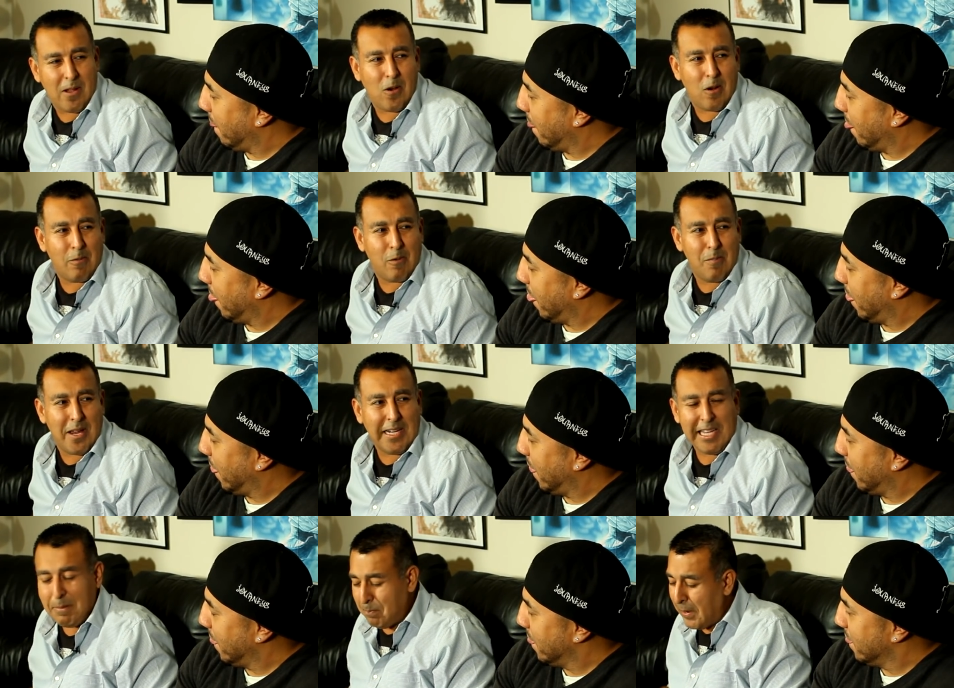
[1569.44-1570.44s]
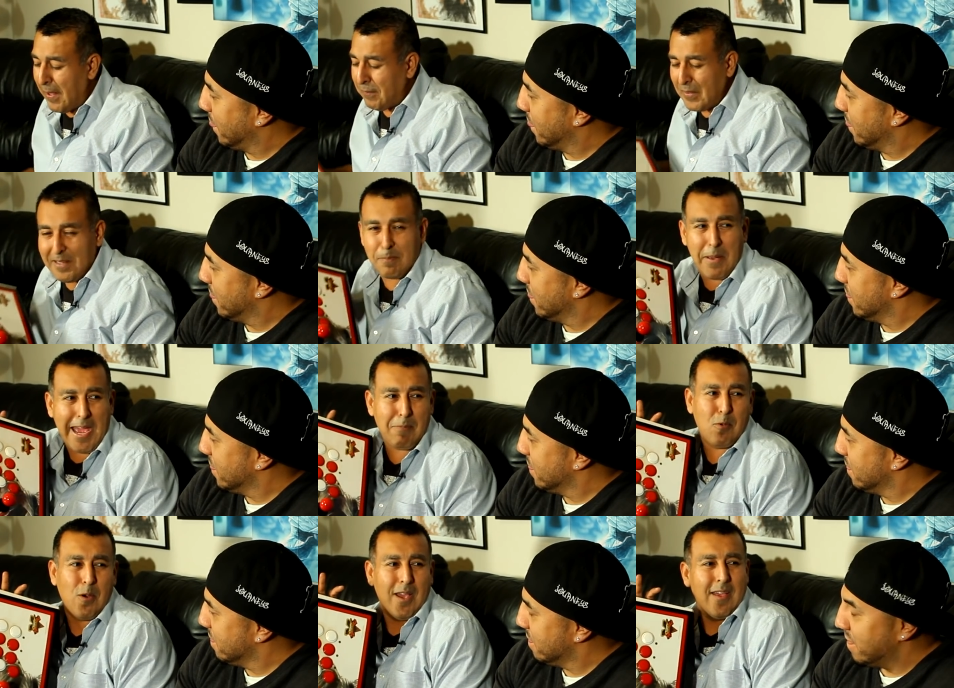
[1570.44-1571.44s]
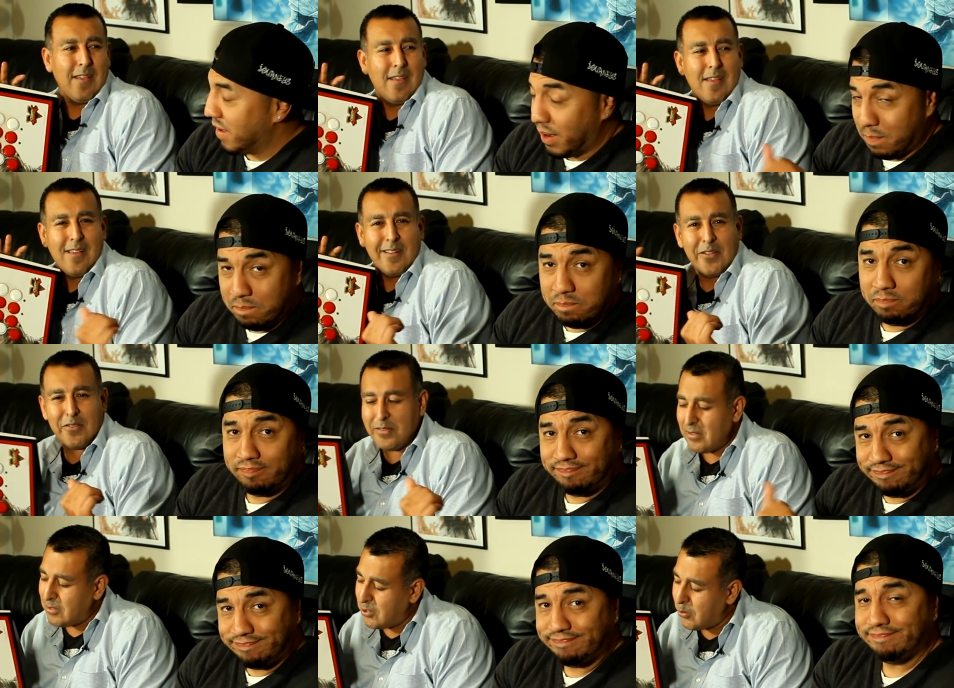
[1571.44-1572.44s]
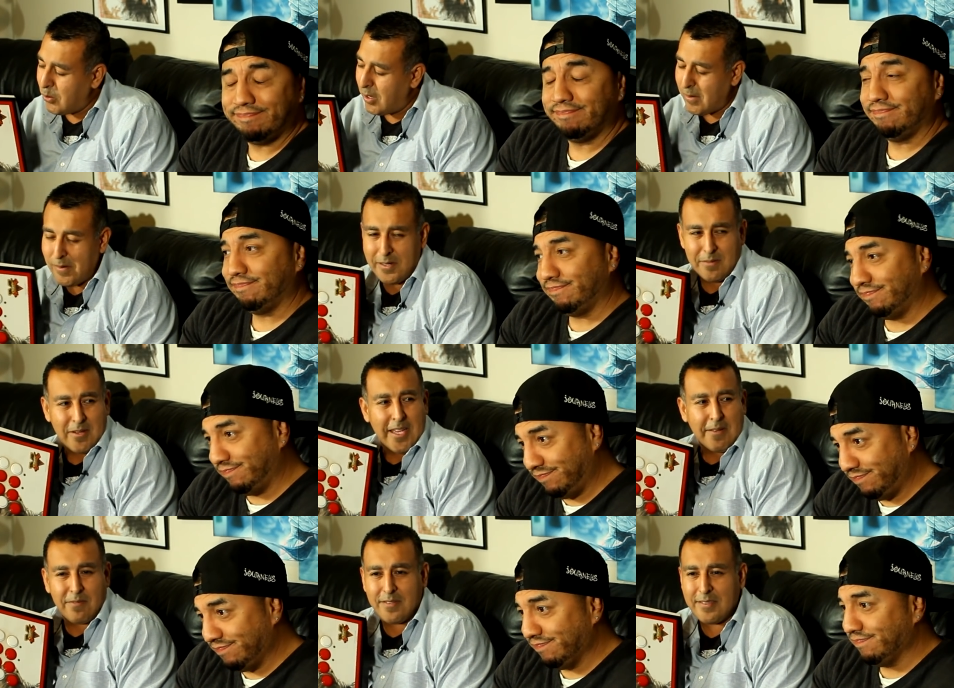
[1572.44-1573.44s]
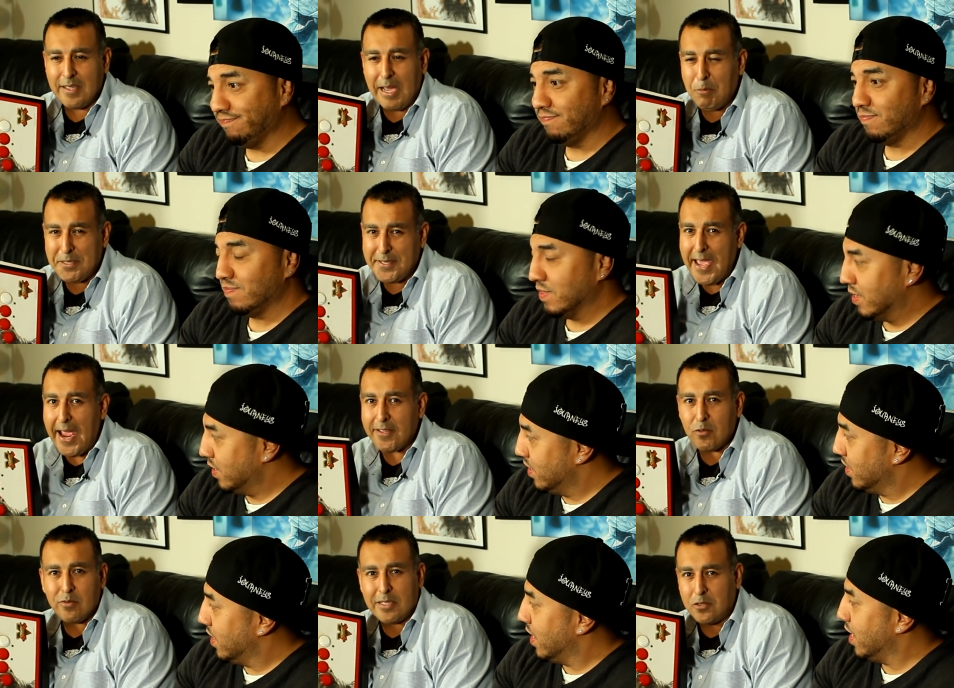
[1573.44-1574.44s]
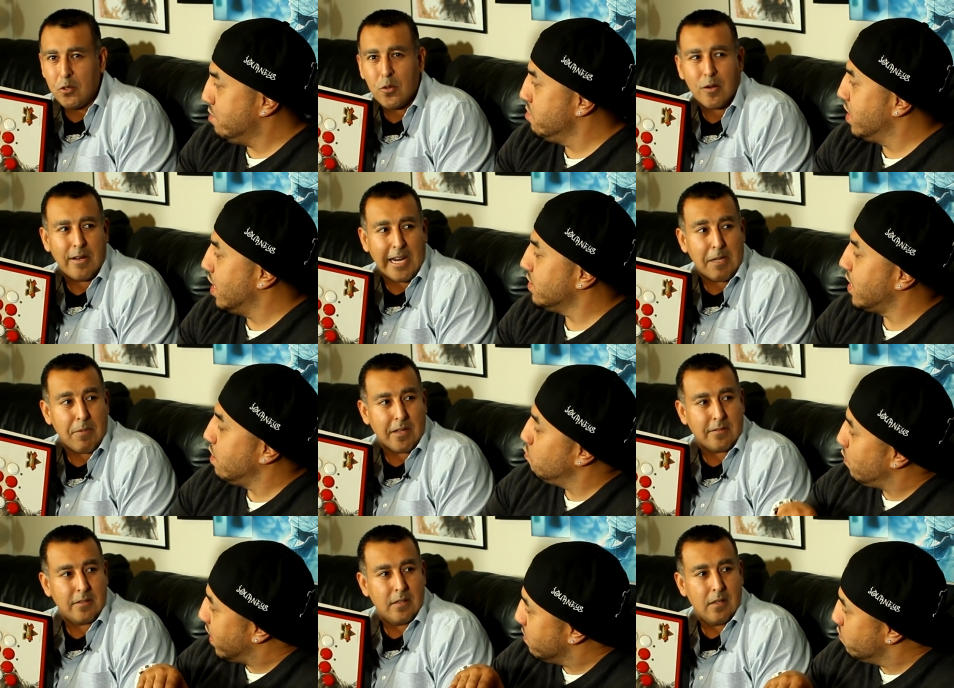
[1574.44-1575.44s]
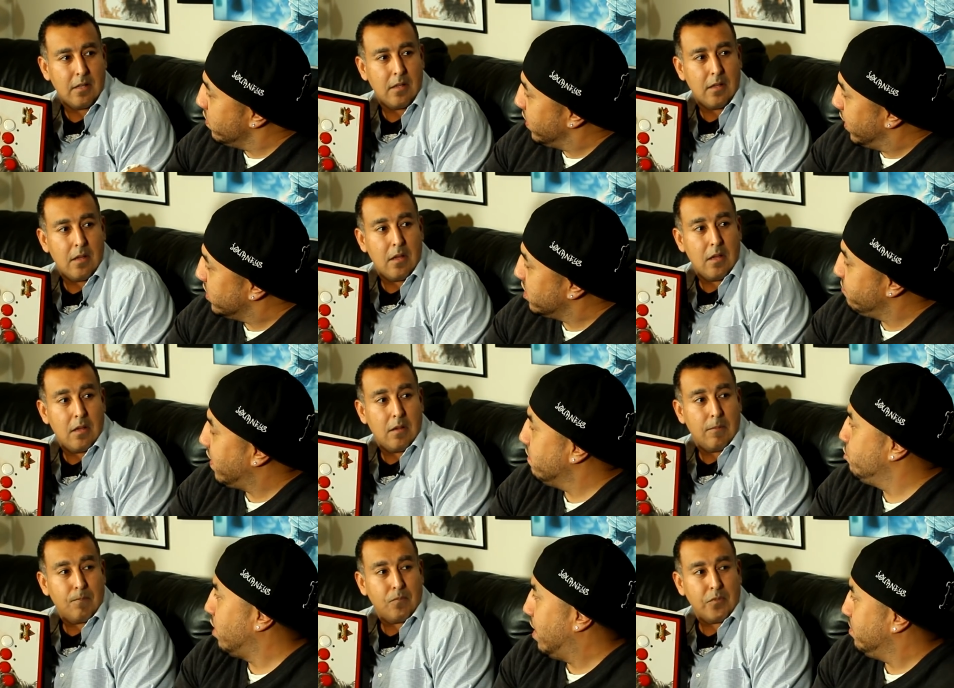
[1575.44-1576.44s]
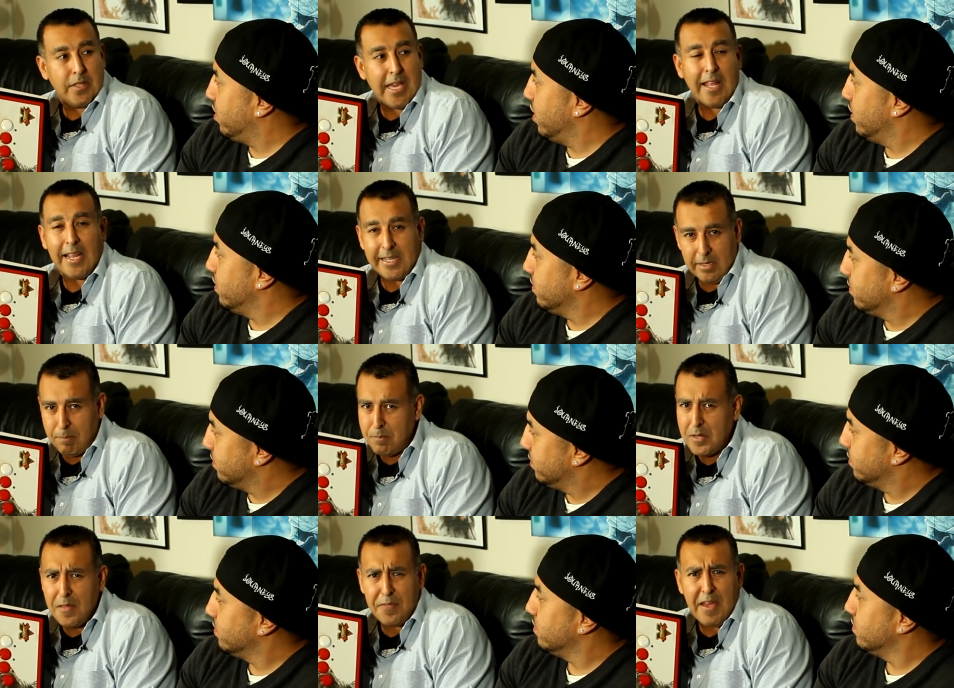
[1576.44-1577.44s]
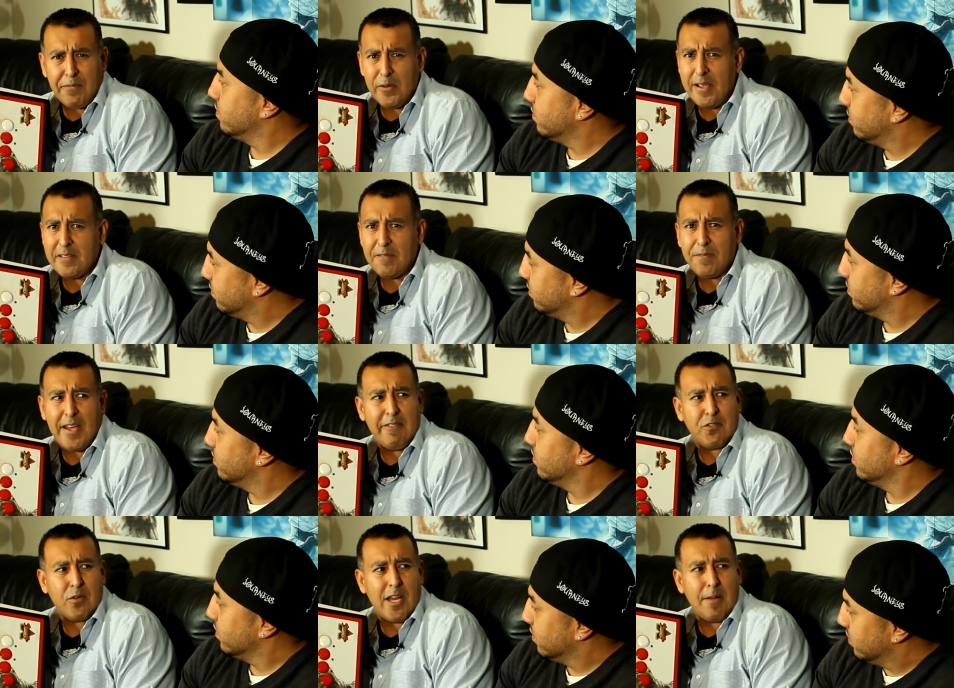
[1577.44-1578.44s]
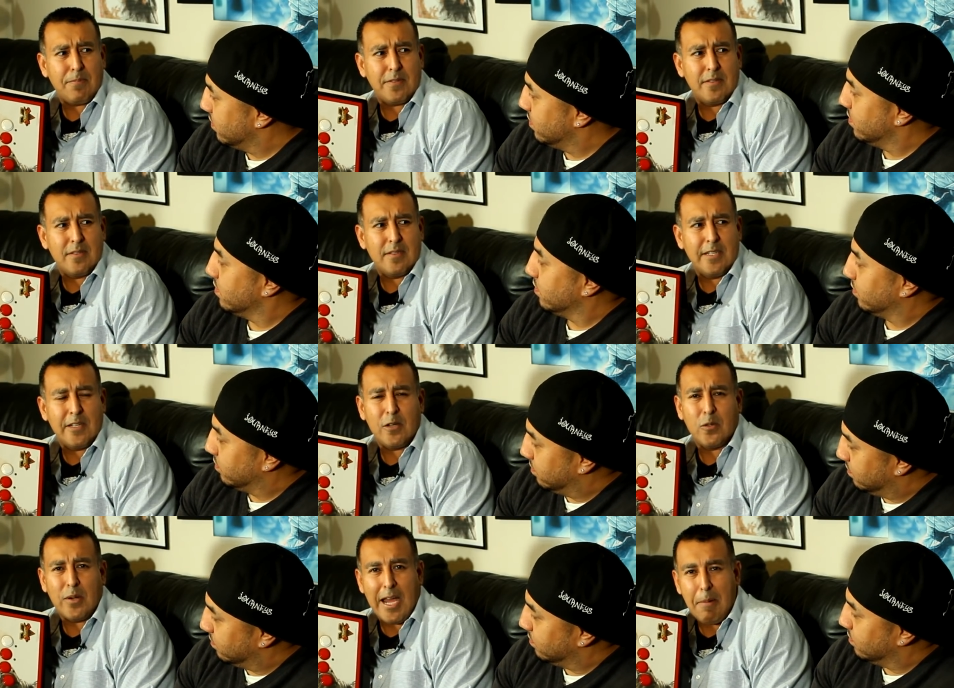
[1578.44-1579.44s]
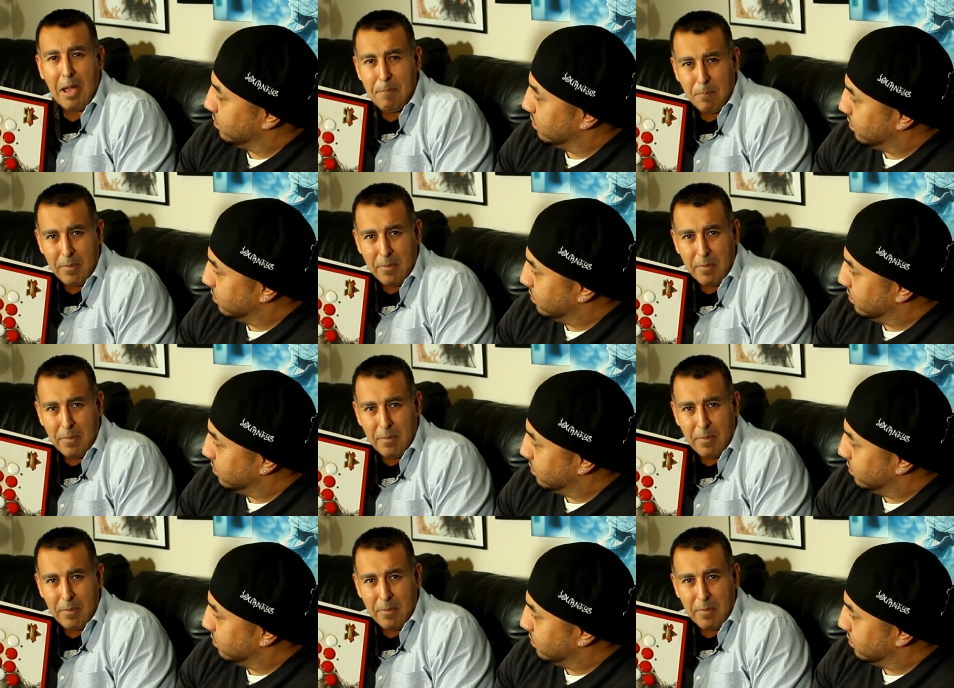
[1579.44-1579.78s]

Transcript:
Speaker 1: hard-earned money and bought this bad boy. Yep. This is a 200 and like uh, with tax it was like 280 and you bucks. Right
Speaker 2: when SF5 dropped.
Speaker 1: Right? Yeah, like a month after SF5 dropped, you know, I, I,